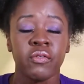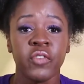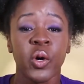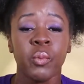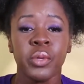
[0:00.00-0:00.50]

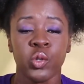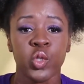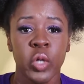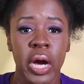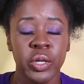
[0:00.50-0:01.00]
film your
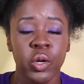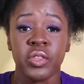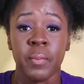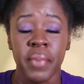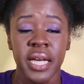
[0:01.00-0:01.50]
tryout
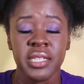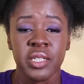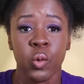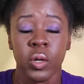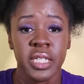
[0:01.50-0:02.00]
on the
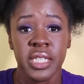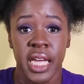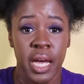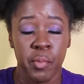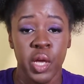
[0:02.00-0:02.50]
best quality
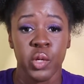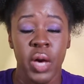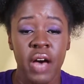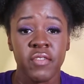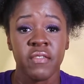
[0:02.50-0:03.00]
camera you
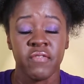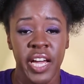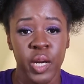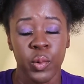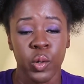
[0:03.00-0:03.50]
have
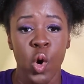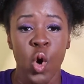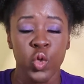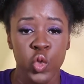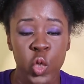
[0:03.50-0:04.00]
available
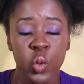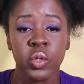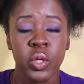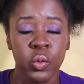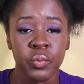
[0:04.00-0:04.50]
to
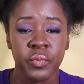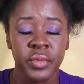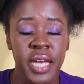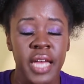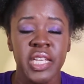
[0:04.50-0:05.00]
you.
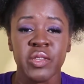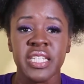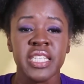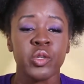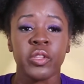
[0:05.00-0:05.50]
Now
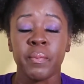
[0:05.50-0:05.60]
this is not the